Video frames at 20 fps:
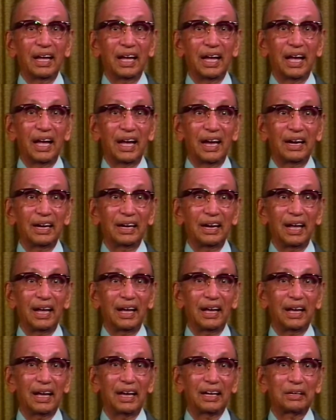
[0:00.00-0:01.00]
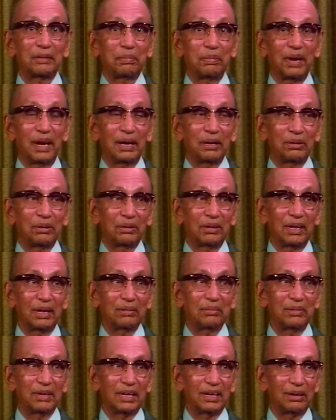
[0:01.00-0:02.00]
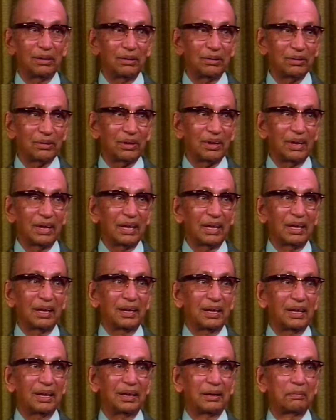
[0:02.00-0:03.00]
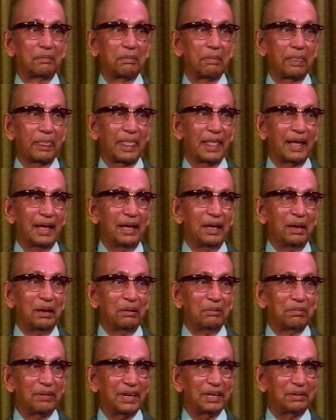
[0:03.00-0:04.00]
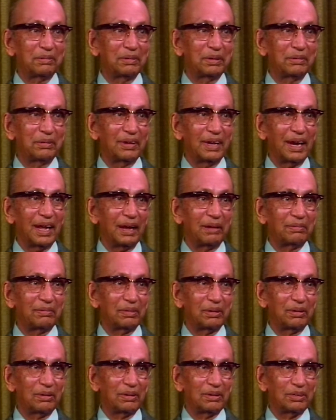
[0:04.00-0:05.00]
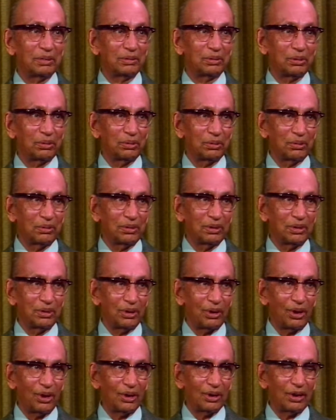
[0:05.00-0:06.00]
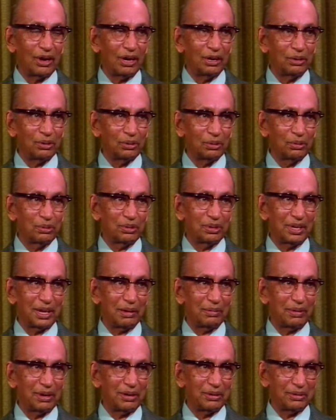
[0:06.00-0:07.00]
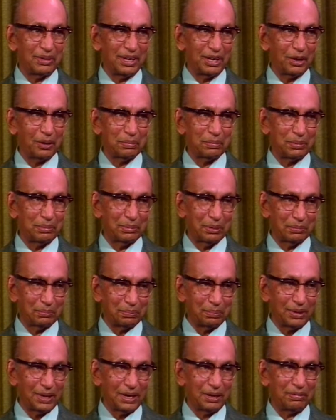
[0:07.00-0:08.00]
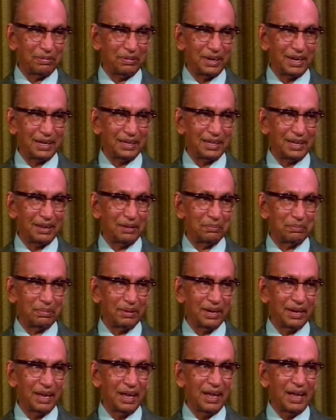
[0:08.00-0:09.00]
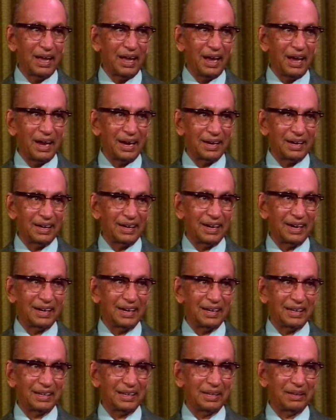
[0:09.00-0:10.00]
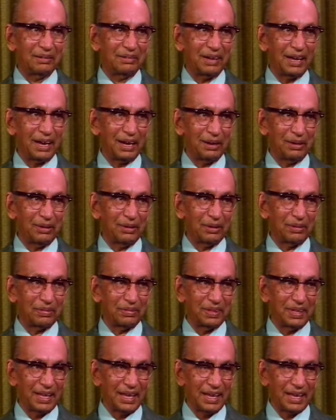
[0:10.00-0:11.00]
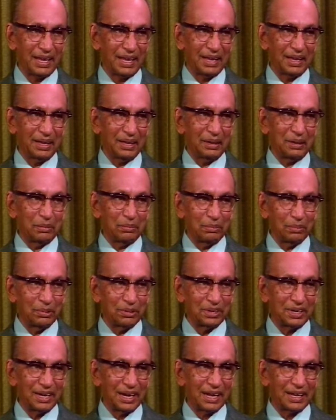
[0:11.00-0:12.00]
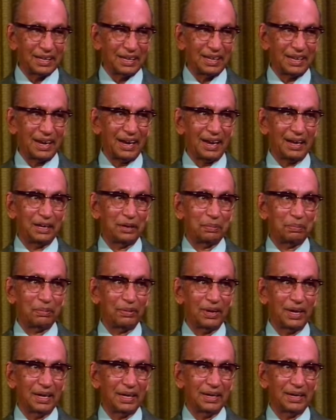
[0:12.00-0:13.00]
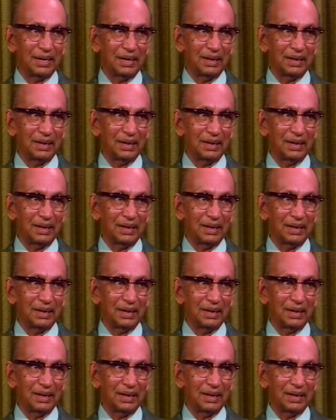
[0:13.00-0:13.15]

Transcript: And I explained to them that, look, first we will have to draw contours about the optimum point. For example, 100 is the value of the most excellent point